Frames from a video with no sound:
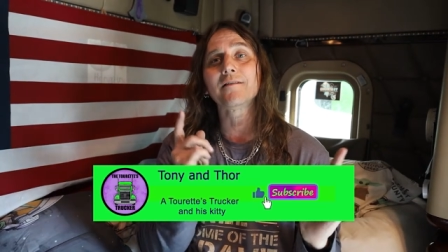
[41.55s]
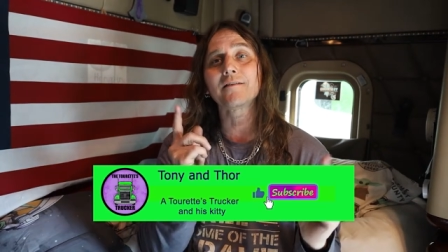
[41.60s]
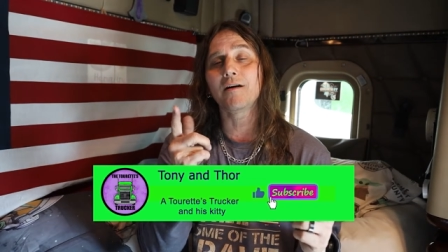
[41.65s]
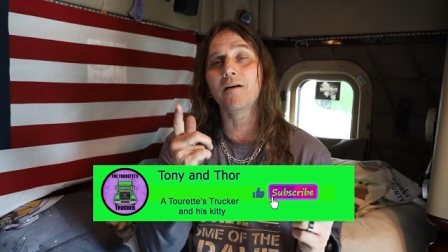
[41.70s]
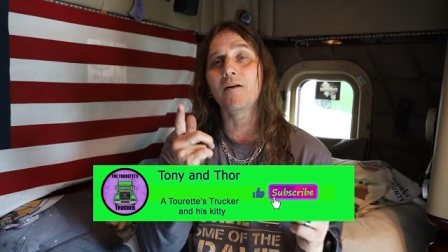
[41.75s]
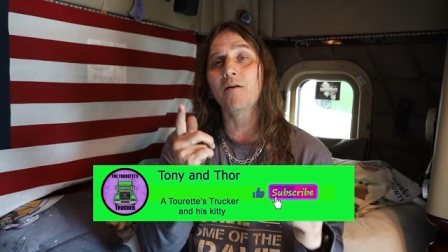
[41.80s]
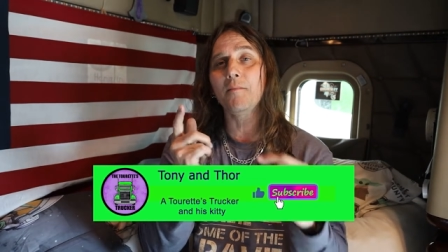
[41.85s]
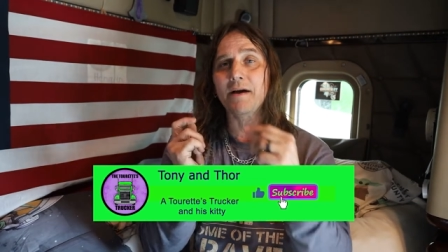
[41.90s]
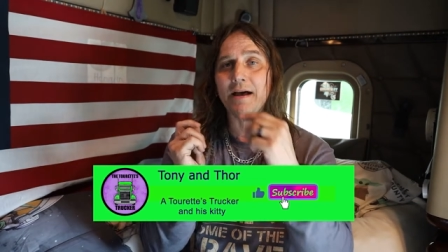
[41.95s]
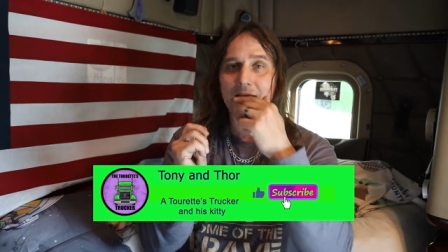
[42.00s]

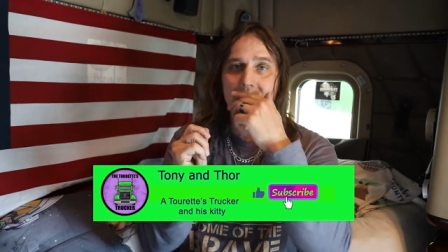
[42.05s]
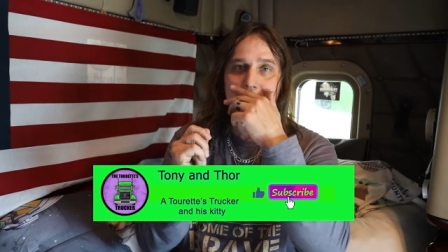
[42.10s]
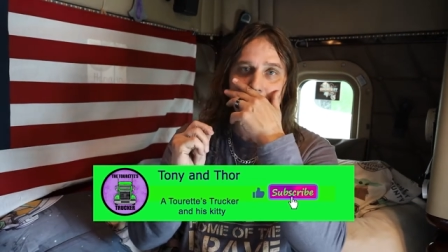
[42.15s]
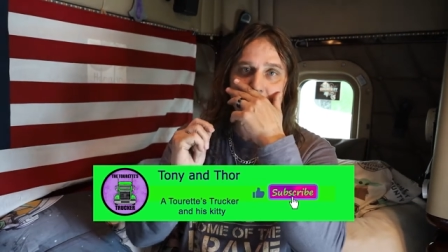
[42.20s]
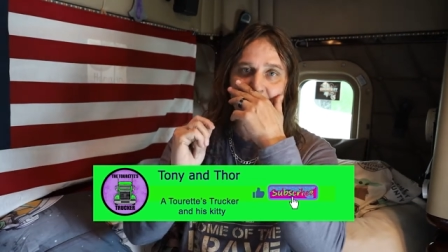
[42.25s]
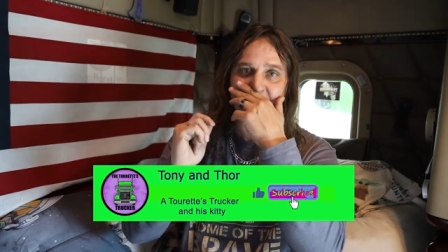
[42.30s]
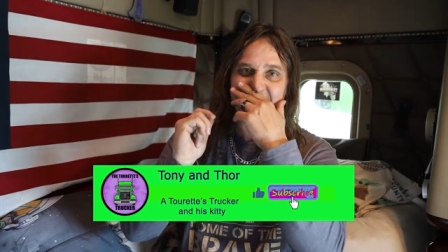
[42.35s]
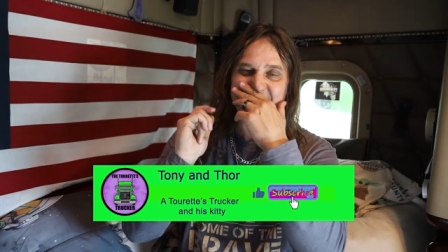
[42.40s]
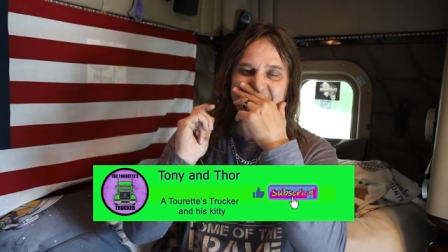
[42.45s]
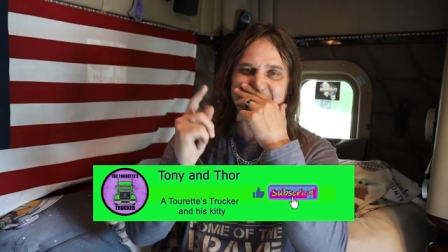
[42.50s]
Oklahoma.
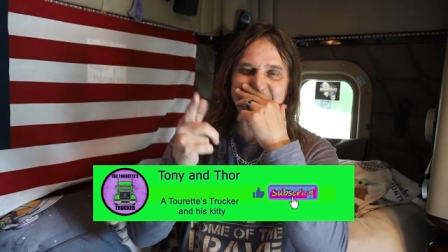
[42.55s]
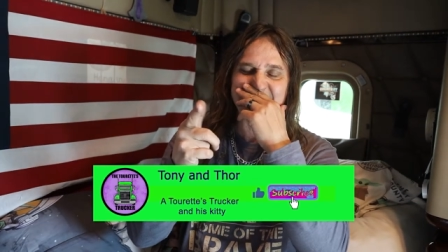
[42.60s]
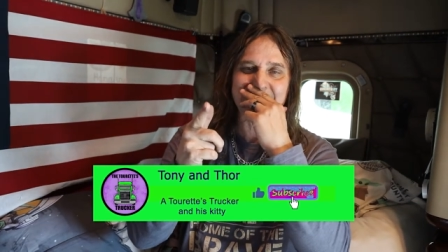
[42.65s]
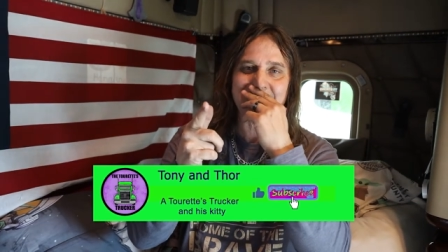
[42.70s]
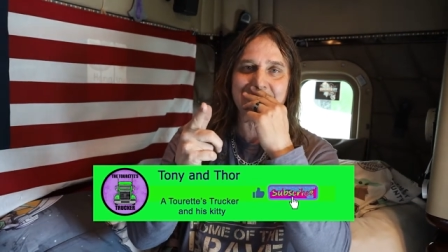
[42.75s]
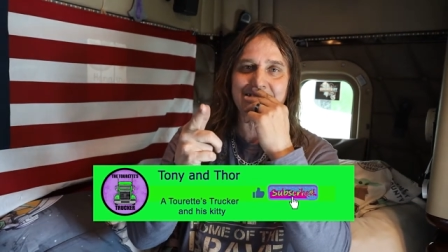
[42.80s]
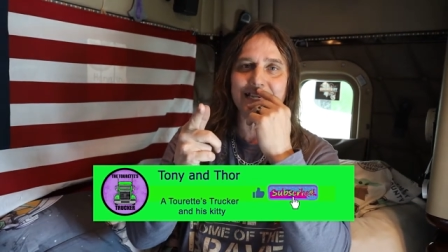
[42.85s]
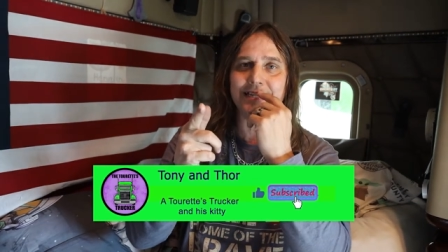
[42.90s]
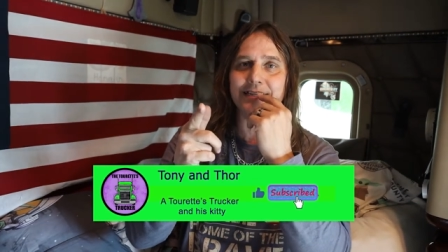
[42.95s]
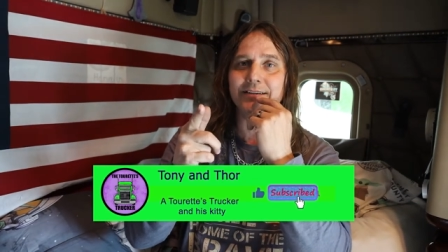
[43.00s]
I'm at the
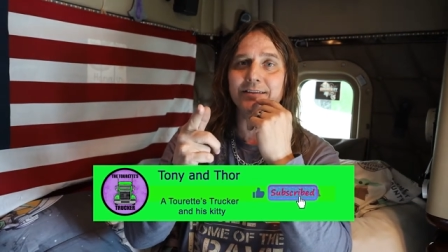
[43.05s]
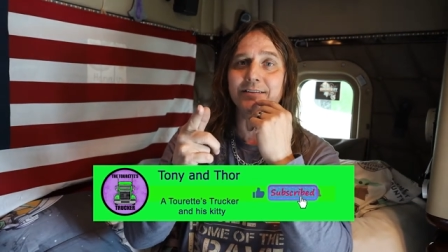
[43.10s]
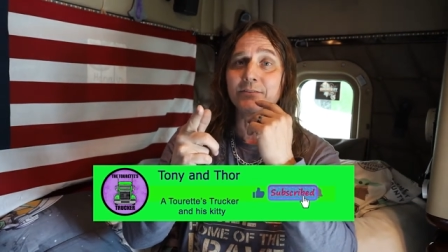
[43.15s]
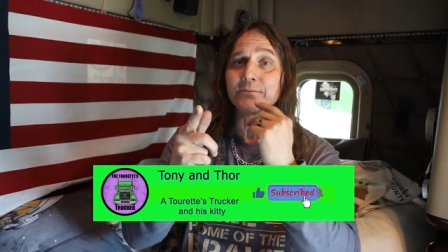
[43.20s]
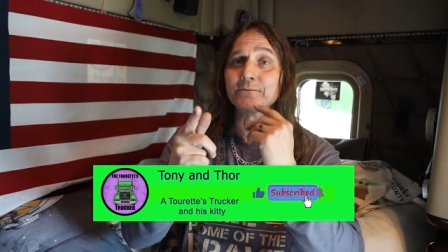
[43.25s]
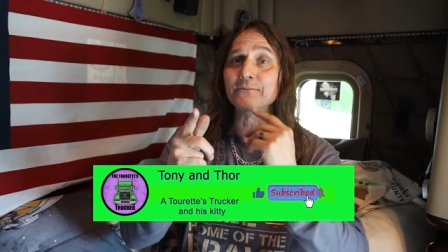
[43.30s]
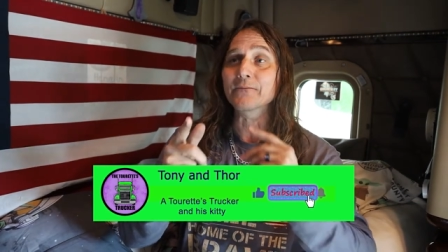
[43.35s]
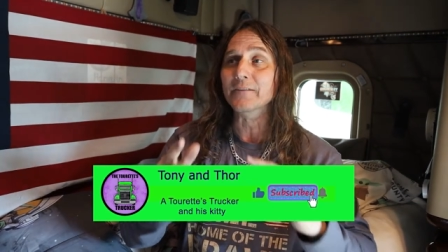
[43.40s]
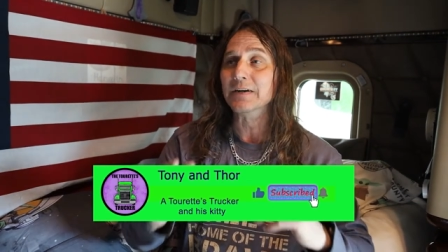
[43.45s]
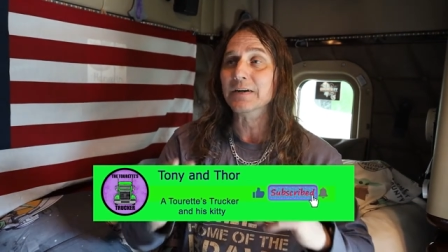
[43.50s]
TA here.